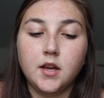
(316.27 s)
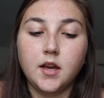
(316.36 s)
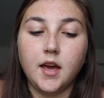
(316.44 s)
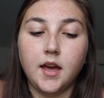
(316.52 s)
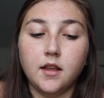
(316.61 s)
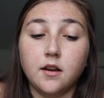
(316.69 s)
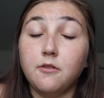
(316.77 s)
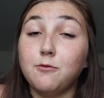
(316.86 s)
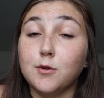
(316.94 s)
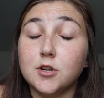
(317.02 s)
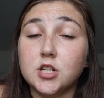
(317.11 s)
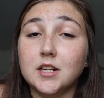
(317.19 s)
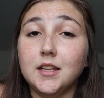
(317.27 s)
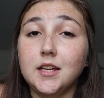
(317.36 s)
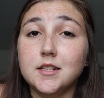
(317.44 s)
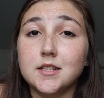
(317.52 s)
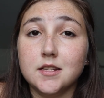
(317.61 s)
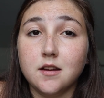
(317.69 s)

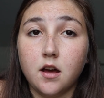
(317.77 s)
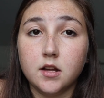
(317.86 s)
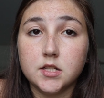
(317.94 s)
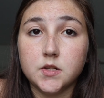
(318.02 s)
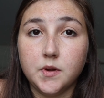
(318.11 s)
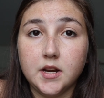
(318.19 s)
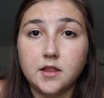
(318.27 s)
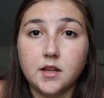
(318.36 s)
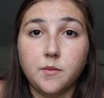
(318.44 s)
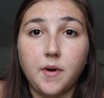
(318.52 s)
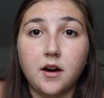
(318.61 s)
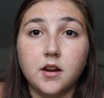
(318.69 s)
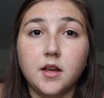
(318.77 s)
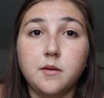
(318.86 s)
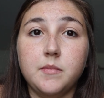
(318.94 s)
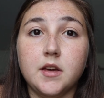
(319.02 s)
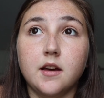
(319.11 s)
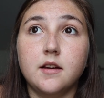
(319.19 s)
unfortunately did not do anything about
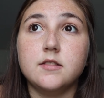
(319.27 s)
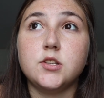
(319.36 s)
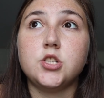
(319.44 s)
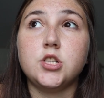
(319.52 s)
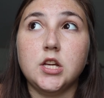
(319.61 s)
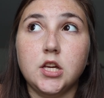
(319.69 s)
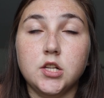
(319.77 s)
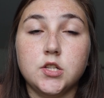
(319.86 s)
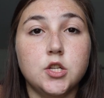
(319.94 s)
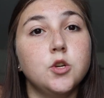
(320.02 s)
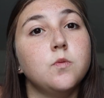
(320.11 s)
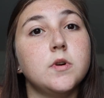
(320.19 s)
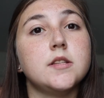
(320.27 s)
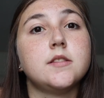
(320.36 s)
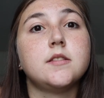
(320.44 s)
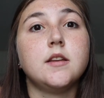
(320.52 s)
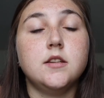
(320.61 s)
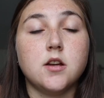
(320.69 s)
it because she too
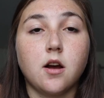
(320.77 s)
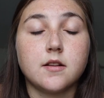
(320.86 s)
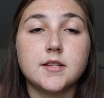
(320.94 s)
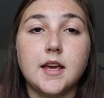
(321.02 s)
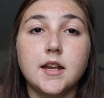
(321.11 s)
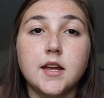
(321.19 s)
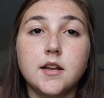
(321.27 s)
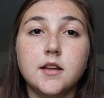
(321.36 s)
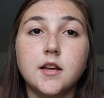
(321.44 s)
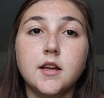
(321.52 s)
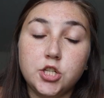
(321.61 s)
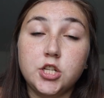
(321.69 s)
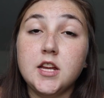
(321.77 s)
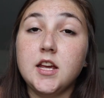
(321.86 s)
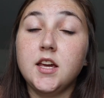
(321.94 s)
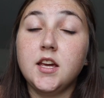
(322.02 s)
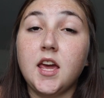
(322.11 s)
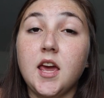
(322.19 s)
was intoxicated.
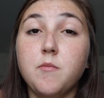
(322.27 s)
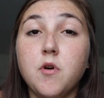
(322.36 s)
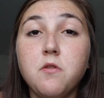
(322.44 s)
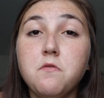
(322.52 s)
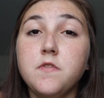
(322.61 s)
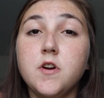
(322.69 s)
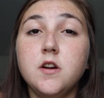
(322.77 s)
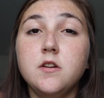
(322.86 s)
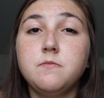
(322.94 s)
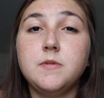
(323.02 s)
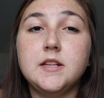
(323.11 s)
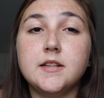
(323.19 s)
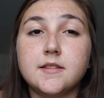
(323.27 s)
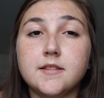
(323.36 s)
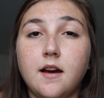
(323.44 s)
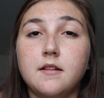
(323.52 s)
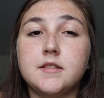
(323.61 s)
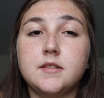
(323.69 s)
She came over, we
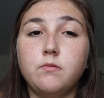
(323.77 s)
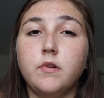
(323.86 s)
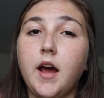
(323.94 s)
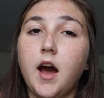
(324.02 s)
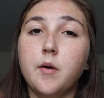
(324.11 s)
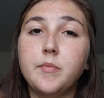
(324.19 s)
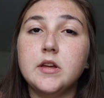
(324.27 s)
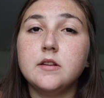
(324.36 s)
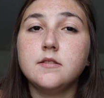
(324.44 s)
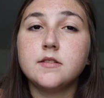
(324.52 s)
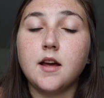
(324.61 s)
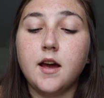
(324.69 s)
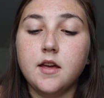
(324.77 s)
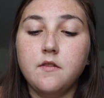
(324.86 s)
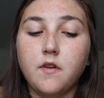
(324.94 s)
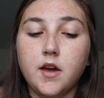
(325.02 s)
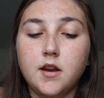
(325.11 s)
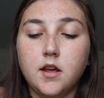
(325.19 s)
discussed what happened. I
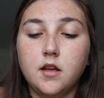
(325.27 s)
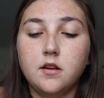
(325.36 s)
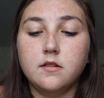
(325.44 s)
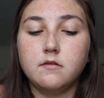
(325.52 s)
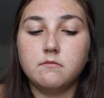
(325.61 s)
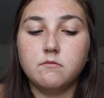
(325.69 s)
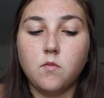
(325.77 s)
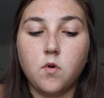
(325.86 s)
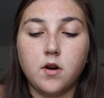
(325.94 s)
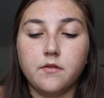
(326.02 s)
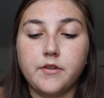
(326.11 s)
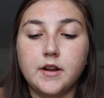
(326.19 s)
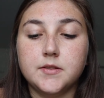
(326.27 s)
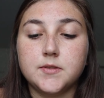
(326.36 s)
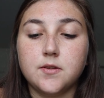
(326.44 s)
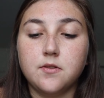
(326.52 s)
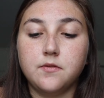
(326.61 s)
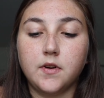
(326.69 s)
invited more
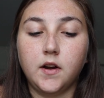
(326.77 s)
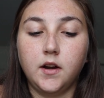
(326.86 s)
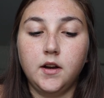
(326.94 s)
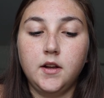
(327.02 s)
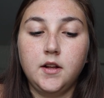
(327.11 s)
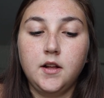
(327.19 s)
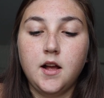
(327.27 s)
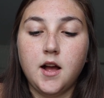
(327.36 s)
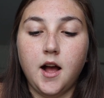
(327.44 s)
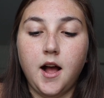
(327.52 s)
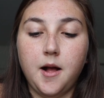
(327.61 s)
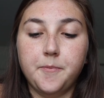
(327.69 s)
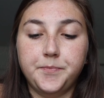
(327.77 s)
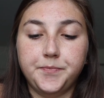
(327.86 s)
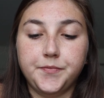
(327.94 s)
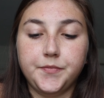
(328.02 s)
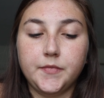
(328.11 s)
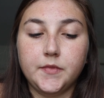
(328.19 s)
friends over,
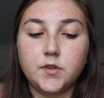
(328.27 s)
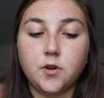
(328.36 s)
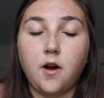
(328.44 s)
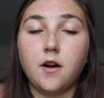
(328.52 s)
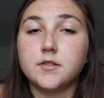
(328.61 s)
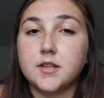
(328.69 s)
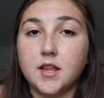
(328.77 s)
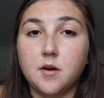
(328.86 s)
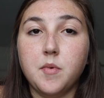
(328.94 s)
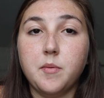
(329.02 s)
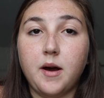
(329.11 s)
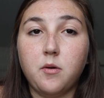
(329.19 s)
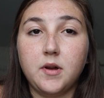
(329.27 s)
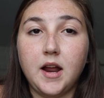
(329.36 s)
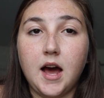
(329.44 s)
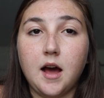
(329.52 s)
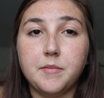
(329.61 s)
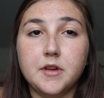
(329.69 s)
talked to them about what
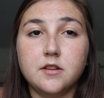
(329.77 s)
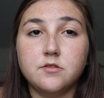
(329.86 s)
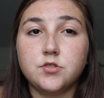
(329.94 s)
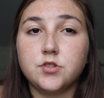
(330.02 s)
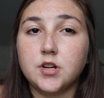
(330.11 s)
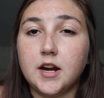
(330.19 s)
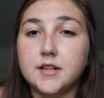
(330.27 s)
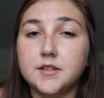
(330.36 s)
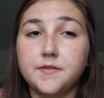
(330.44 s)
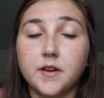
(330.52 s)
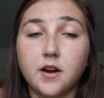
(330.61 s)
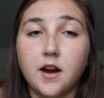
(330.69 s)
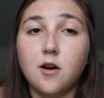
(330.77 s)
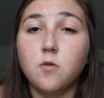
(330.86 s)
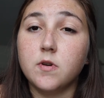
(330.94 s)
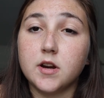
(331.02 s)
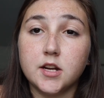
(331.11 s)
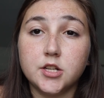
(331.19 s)
happened, tried to figure
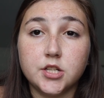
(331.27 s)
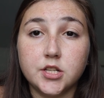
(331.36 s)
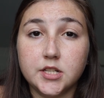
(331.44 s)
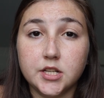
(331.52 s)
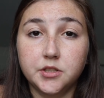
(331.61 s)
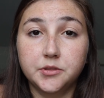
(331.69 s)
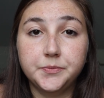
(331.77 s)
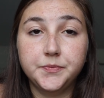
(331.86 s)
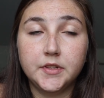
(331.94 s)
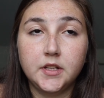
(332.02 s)
out what I should do.